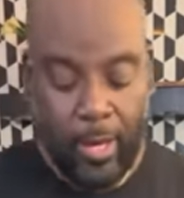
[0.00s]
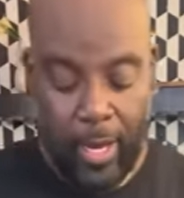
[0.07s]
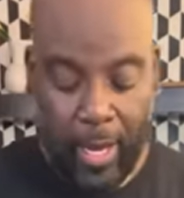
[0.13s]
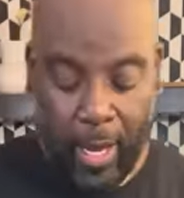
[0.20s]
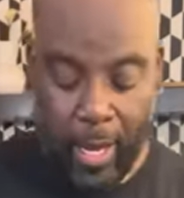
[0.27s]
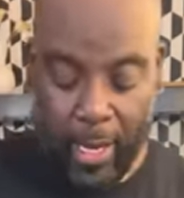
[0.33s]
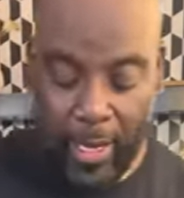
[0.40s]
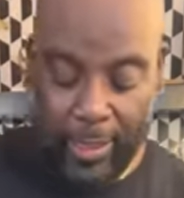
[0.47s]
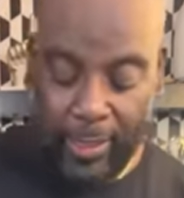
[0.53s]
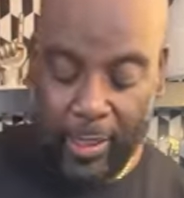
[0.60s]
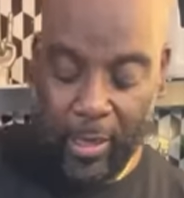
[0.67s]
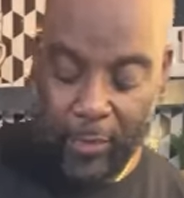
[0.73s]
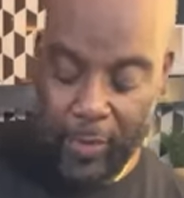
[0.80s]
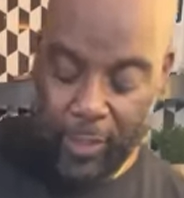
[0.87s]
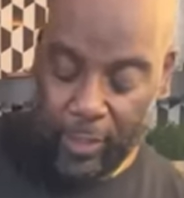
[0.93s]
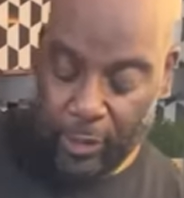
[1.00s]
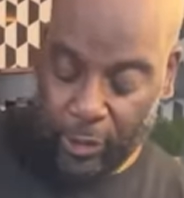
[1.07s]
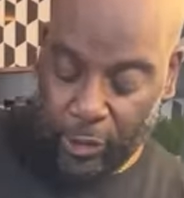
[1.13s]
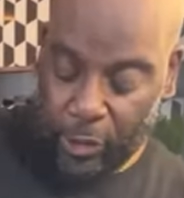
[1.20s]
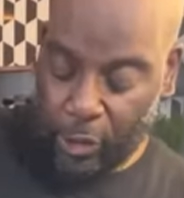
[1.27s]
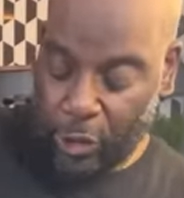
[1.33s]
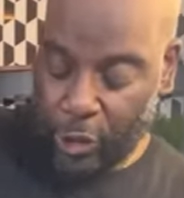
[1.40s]
And let's give this a
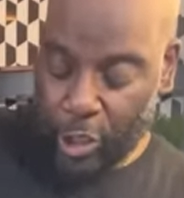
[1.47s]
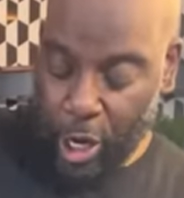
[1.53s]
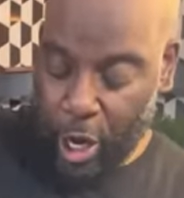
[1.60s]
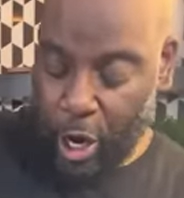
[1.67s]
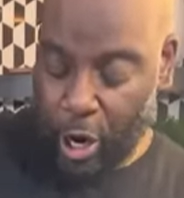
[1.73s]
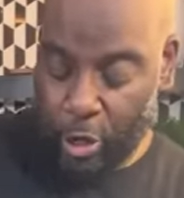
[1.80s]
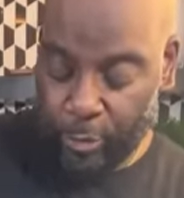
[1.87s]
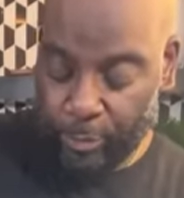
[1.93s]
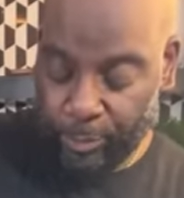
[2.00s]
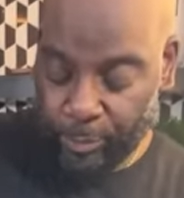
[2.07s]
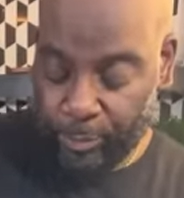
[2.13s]
stir.